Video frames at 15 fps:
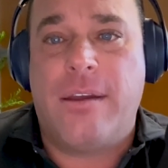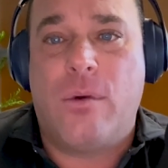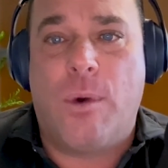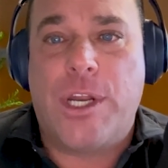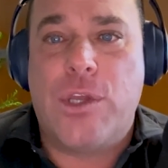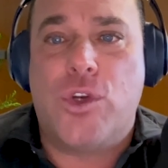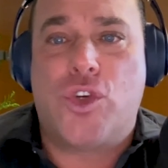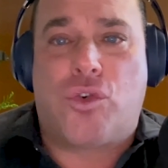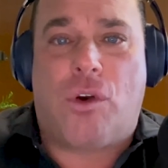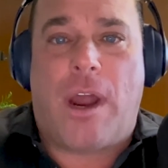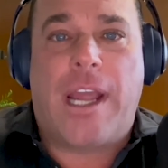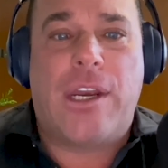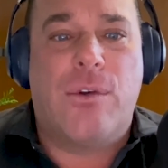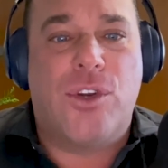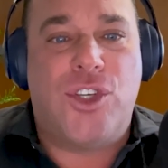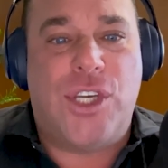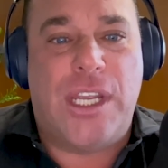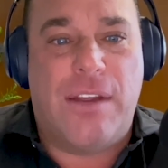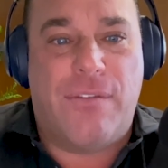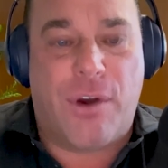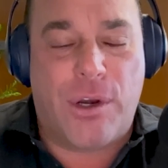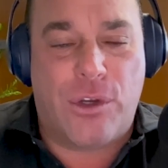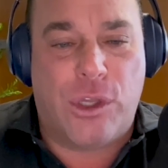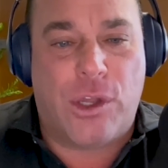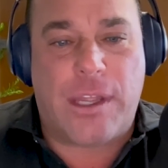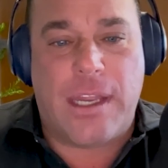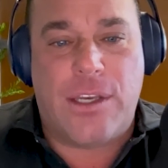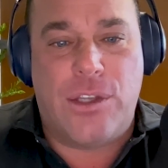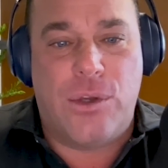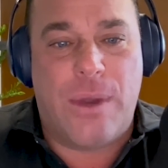What are you trying to achieve? Are you
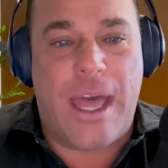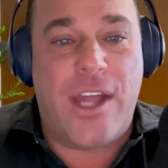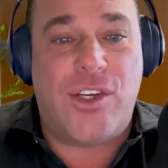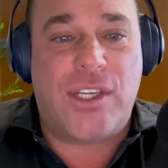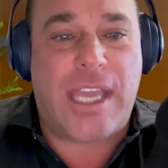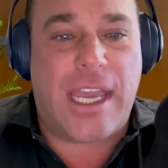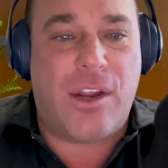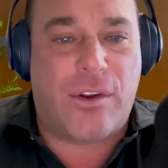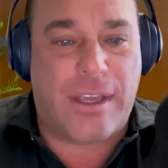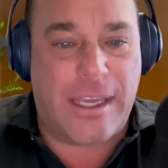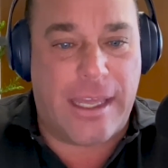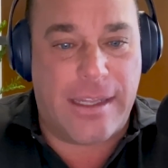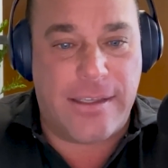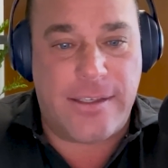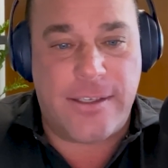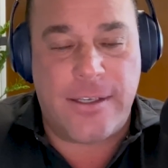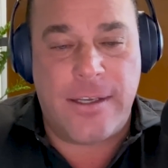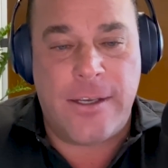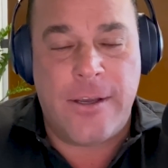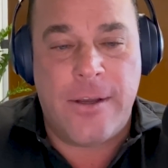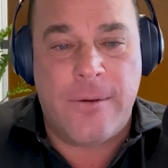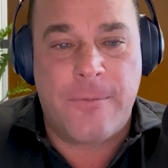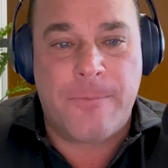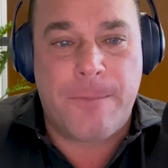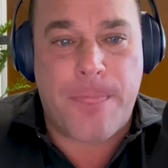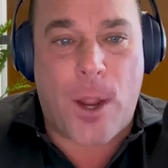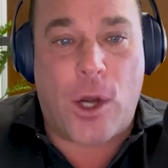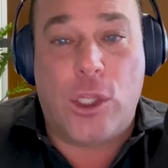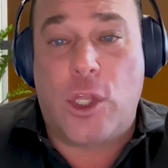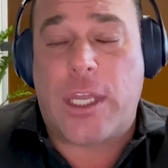looking to educate your kids?
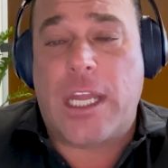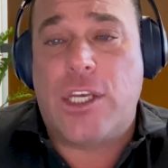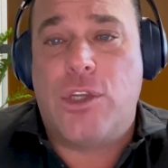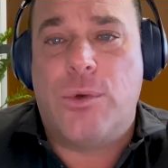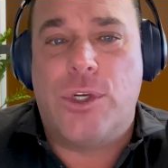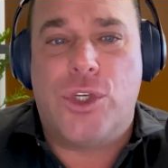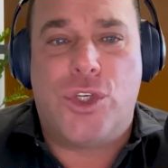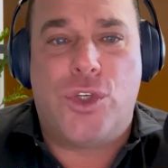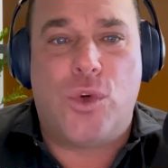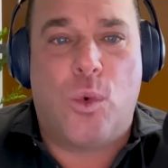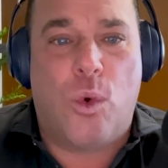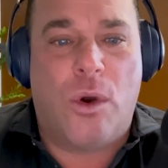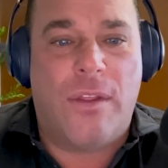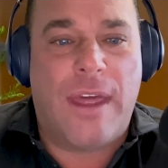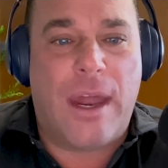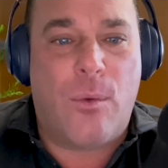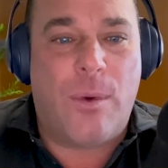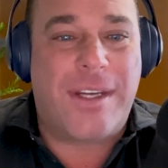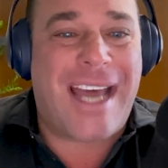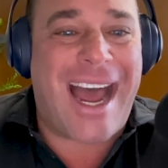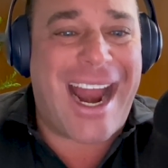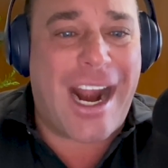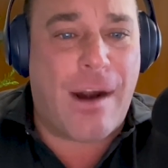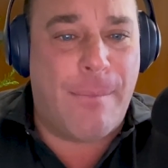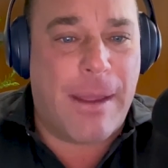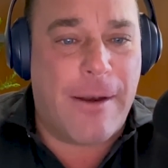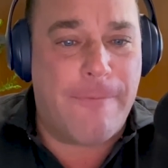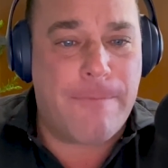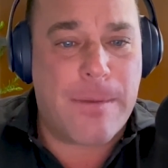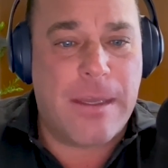Are you looking to ensure that
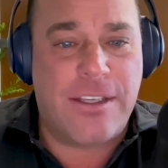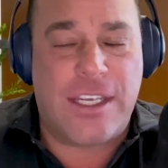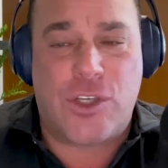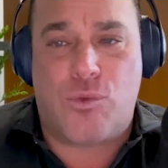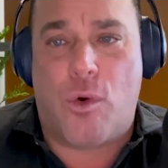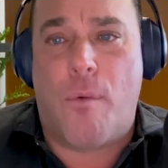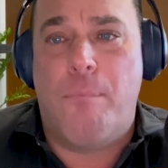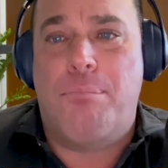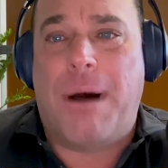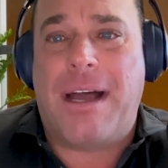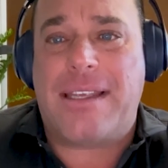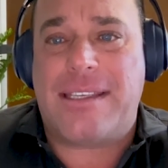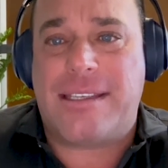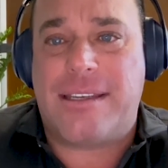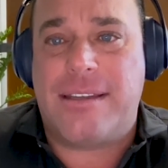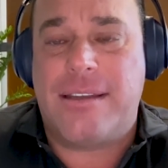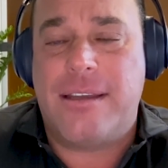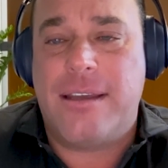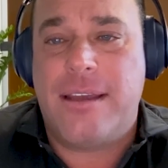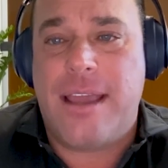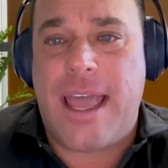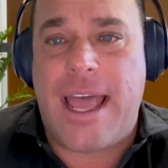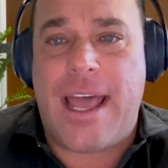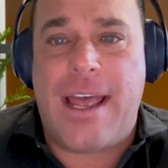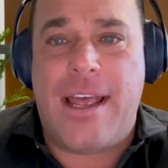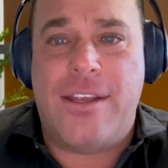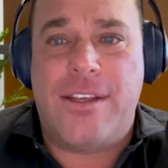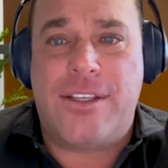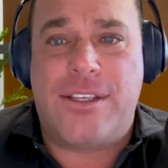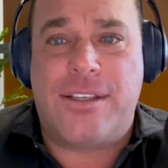retirement is as robust
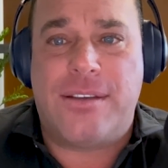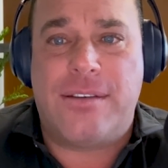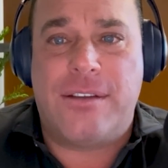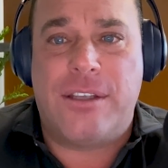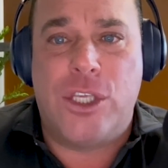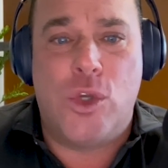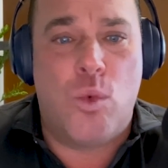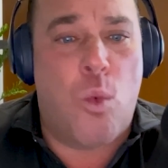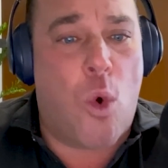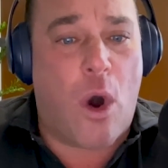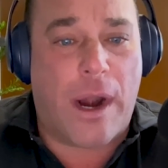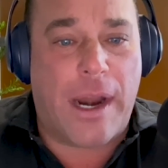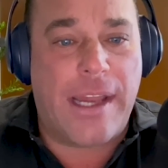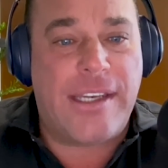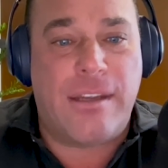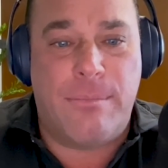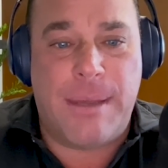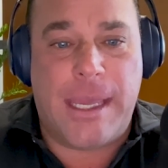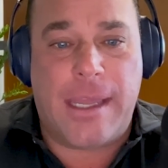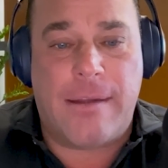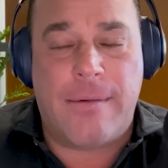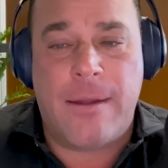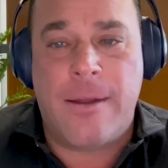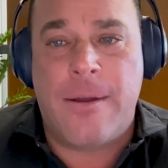as you want it to be?